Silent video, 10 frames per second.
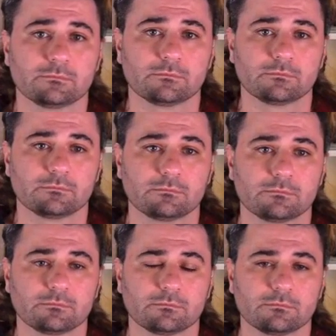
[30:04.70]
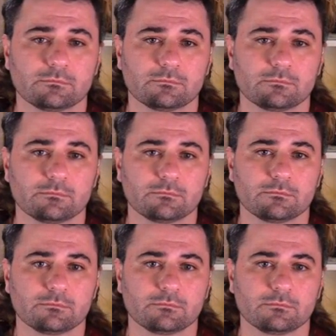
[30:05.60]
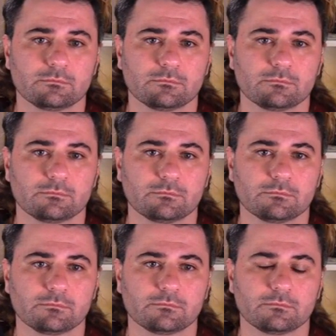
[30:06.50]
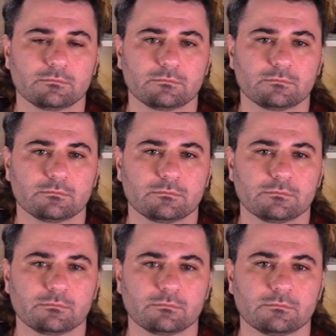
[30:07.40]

This person isn't speaking.